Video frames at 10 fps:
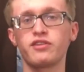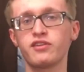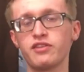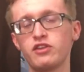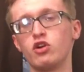I
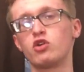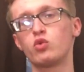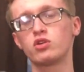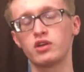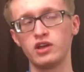think that the
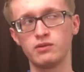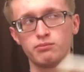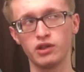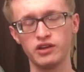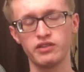artwork in
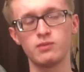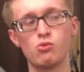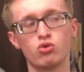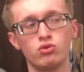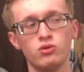Blade of the
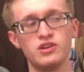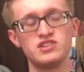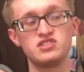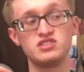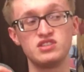Immortal
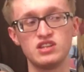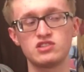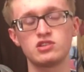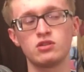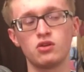is
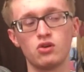decent